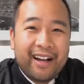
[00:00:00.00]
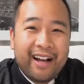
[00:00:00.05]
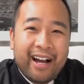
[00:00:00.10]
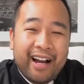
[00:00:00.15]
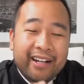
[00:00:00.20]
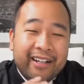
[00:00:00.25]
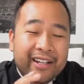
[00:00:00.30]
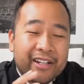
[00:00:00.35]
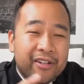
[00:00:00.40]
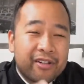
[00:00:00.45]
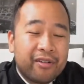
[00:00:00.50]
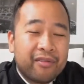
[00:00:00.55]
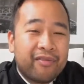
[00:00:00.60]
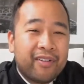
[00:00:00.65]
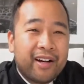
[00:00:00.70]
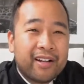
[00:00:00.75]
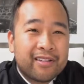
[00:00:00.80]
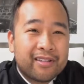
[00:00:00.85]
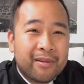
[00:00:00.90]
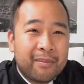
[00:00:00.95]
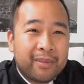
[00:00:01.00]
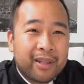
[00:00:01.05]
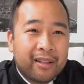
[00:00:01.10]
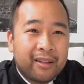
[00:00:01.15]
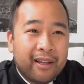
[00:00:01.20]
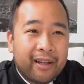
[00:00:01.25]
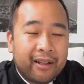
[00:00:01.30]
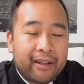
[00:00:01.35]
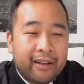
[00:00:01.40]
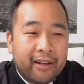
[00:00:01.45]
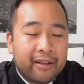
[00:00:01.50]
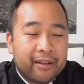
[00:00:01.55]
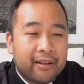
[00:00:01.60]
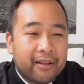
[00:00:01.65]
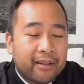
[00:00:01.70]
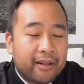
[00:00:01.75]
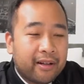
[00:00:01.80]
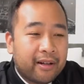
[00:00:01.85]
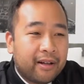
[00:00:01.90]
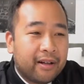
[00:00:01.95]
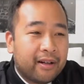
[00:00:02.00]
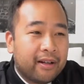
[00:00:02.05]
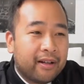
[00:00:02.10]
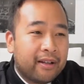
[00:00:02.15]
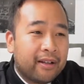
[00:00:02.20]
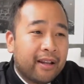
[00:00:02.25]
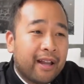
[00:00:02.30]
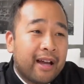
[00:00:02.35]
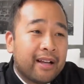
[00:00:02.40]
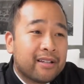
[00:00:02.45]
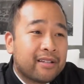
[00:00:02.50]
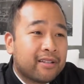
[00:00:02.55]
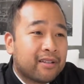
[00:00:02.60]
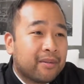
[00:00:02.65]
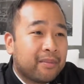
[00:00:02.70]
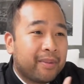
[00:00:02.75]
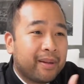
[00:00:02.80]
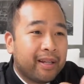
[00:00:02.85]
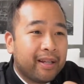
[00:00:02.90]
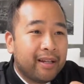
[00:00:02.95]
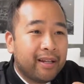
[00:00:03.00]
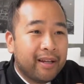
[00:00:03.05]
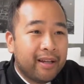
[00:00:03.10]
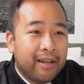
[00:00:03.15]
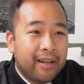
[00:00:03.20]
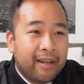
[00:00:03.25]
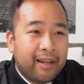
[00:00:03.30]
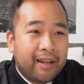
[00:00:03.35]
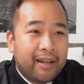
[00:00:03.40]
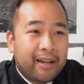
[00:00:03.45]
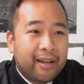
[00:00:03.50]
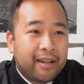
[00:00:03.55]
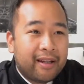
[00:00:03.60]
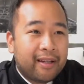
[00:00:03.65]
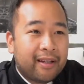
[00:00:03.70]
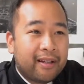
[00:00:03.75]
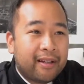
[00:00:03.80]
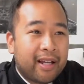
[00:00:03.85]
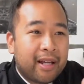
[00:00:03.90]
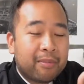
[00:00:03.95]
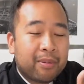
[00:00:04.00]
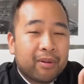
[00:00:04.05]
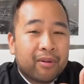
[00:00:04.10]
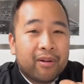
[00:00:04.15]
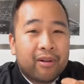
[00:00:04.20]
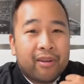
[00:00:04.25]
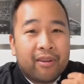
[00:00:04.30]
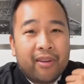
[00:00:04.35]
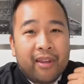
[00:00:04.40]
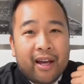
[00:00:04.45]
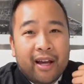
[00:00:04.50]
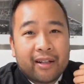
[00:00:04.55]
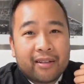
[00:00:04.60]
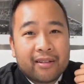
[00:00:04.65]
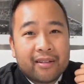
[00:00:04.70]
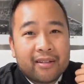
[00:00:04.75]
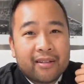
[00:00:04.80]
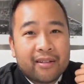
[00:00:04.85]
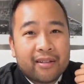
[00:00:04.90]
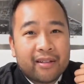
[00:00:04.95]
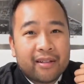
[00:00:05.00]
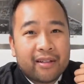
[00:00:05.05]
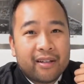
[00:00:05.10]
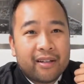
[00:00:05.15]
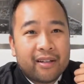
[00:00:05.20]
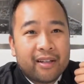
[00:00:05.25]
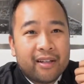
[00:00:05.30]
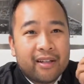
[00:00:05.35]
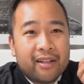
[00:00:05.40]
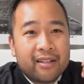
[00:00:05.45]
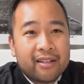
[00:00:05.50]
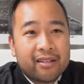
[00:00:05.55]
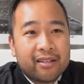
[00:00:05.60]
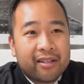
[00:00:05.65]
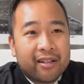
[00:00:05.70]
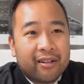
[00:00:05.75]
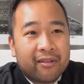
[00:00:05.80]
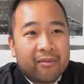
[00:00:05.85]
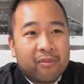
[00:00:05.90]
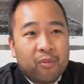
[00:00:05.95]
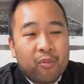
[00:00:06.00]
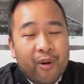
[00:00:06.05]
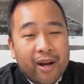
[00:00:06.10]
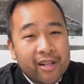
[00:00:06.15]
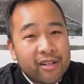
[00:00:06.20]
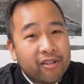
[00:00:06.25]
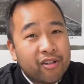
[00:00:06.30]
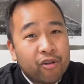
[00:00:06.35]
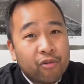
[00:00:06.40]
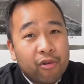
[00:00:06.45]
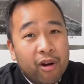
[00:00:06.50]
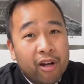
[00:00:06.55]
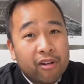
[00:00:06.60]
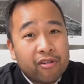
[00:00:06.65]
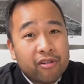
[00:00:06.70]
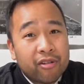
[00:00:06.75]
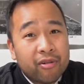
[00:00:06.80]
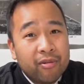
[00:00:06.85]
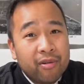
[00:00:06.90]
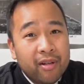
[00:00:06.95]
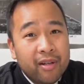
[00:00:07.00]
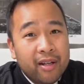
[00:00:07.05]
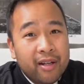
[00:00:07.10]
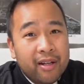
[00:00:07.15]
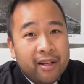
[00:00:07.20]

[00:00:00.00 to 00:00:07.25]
I need you to find something like it. It has to be in a neighborhood that is in West Toronto.